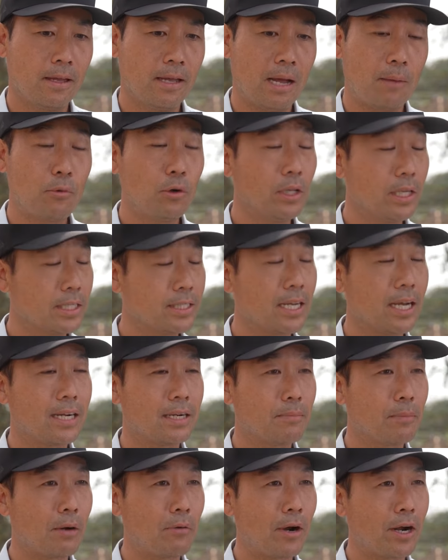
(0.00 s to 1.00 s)
really
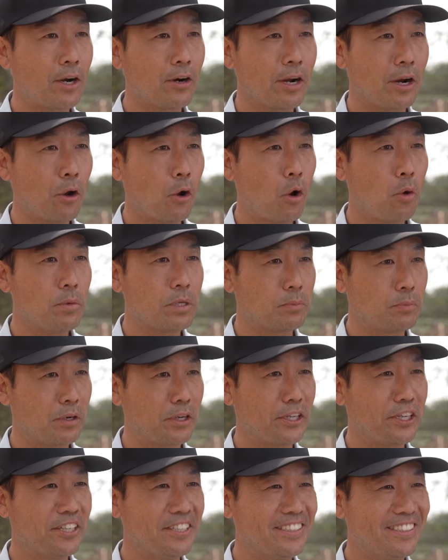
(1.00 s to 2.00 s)
excited. My record at home is
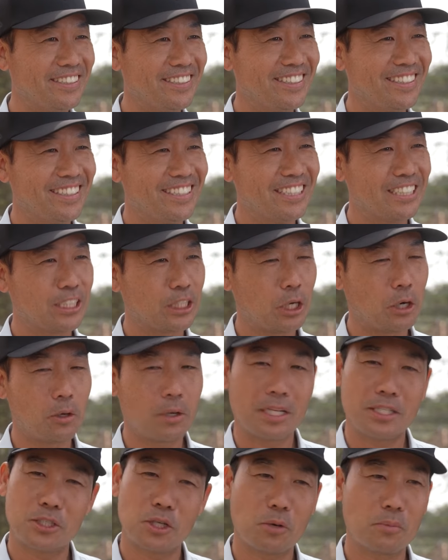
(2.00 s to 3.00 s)
pretty good, so
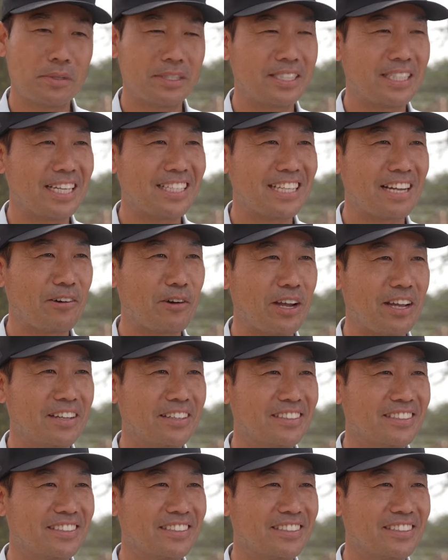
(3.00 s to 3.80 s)
let's hope it stays that way.